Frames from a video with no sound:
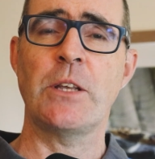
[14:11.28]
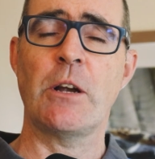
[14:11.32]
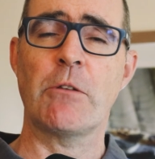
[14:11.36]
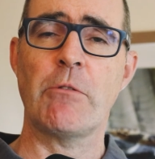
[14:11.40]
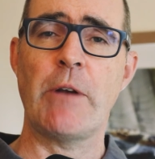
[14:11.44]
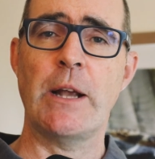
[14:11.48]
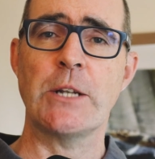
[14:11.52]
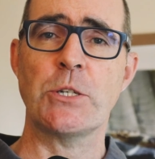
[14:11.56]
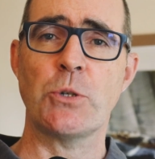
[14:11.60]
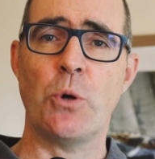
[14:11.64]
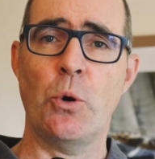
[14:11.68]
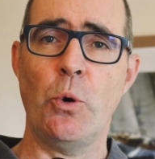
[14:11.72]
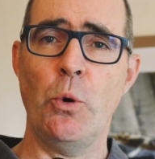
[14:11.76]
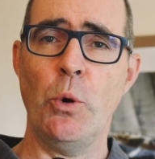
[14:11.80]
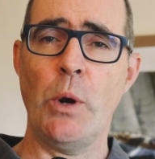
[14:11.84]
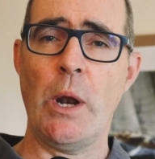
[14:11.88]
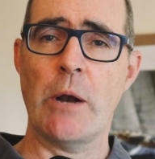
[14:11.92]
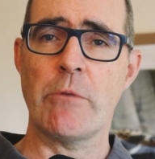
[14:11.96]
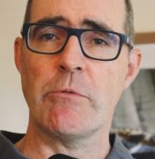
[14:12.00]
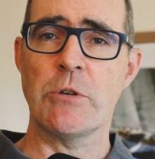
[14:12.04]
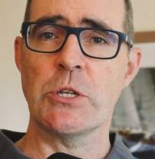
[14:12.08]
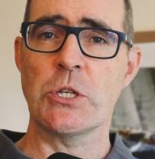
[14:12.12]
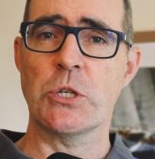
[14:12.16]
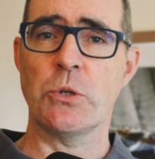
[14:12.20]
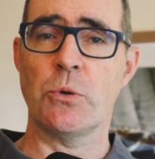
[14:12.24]
direct all
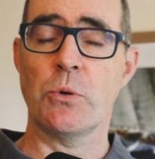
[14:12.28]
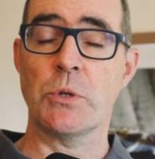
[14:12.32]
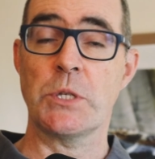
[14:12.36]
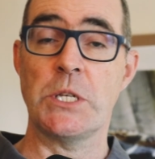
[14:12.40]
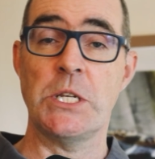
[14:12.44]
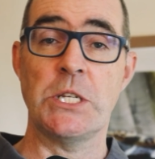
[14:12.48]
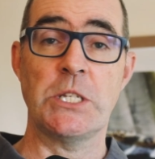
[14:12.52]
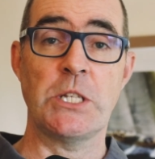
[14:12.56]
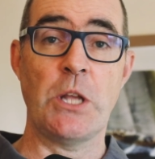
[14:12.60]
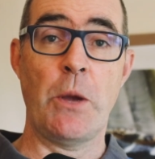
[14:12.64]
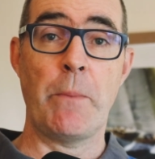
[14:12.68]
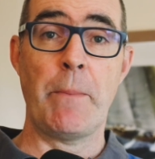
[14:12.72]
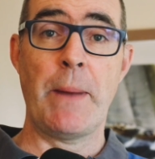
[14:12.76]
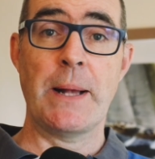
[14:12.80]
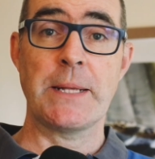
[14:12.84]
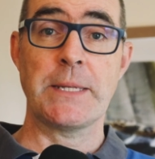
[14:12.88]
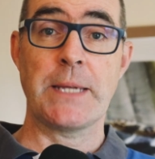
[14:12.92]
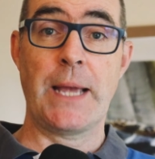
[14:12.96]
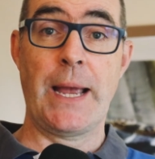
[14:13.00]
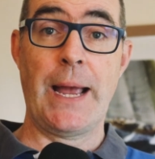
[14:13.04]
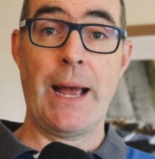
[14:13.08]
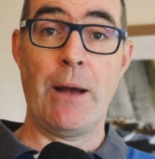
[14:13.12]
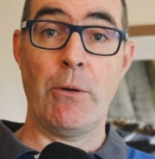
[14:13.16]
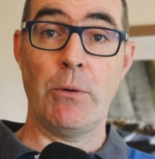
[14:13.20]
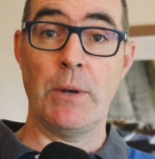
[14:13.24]
our resources, no matter
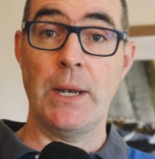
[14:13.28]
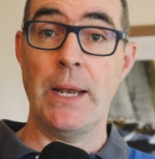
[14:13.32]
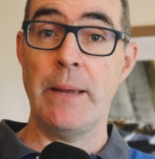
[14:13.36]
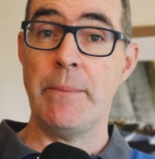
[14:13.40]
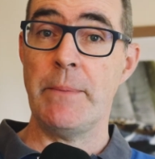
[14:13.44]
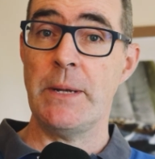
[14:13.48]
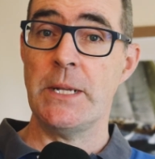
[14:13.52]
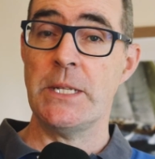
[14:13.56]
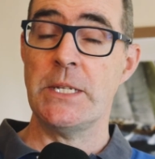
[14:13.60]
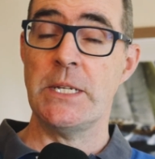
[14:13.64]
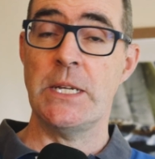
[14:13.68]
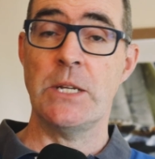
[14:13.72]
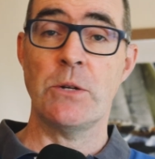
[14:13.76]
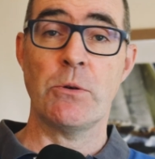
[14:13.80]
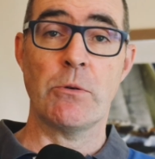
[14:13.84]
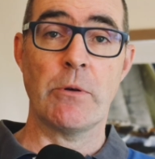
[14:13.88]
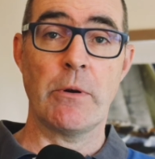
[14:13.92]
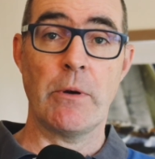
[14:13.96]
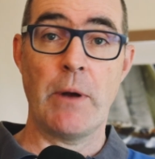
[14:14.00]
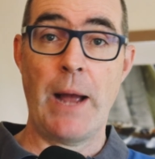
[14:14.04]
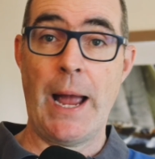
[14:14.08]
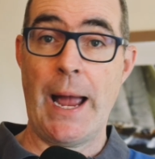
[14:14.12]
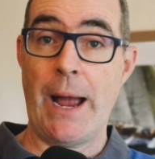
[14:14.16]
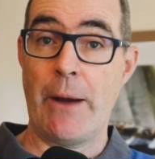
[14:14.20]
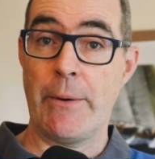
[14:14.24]
how limited
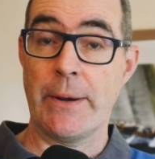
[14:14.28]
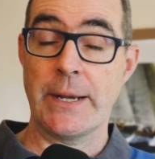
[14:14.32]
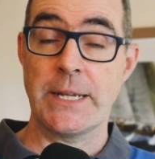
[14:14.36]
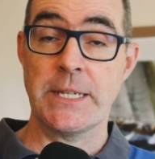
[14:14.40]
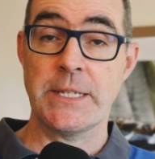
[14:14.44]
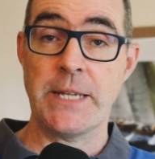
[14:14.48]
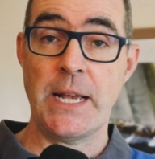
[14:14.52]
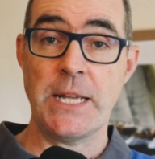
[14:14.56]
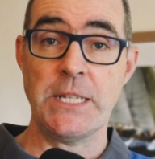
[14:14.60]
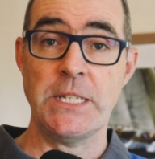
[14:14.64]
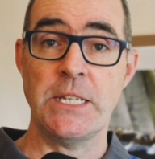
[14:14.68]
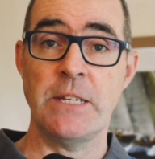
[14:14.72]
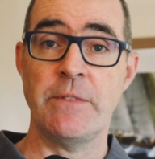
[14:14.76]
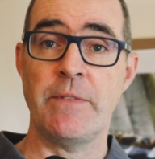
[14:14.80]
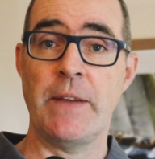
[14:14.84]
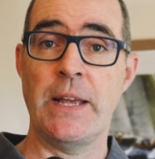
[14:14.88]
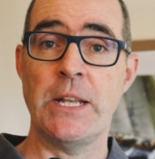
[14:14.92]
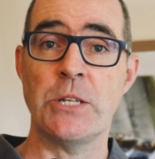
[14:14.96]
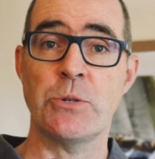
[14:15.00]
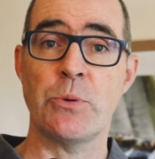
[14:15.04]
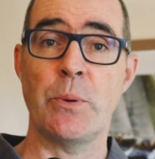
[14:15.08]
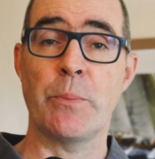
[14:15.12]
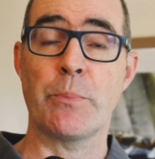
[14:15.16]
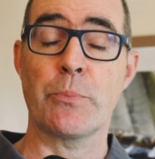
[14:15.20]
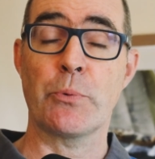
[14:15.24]
or how excessive,
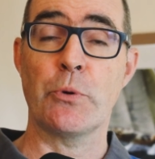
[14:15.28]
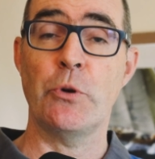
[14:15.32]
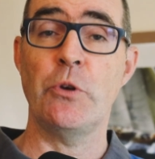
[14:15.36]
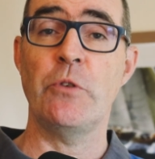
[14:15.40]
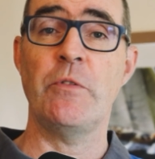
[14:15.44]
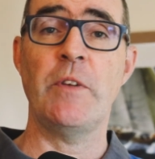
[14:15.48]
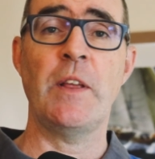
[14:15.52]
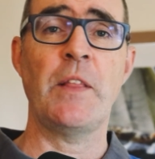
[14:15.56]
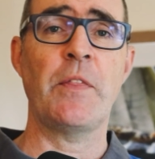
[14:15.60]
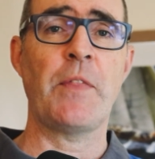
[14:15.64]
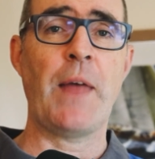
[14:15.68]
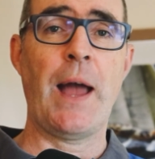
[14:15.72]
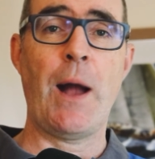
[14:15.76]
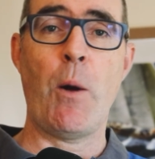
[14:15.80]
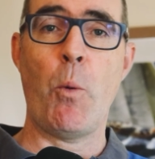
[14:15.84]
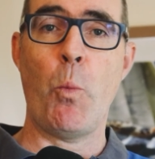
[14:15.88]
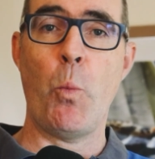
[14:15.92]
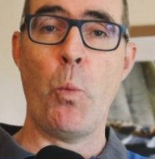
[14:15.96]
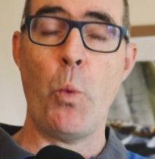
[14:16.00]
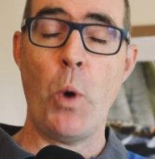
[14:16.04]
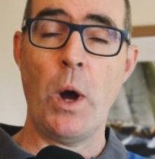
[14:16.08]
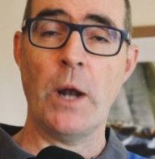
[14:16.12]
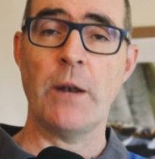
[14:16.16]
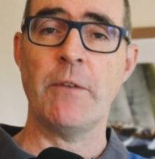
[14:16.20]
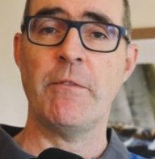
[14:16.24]
into improving that
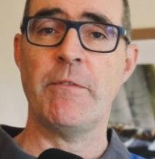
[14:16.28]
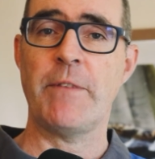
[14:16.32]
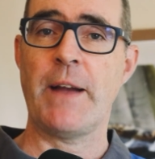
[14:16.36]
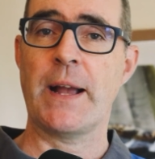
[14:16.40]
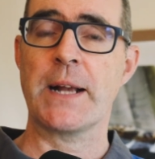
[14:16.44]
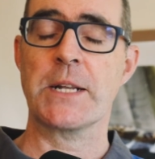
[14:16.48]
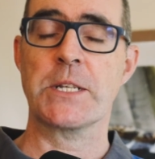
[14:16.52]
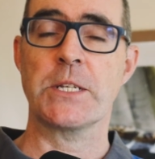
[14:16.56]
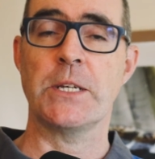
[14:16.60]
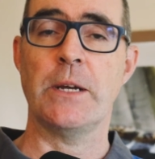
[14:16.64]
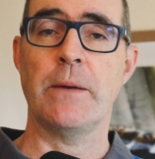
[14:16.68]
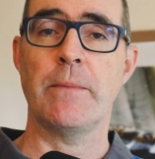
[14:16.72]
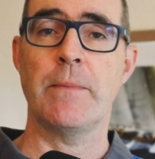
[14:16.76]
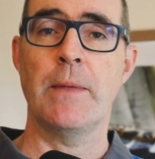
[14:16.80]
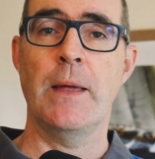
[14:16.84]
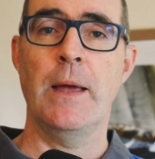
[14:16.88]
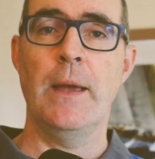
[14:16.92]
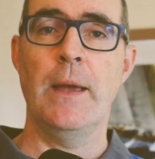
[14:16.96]
one factor.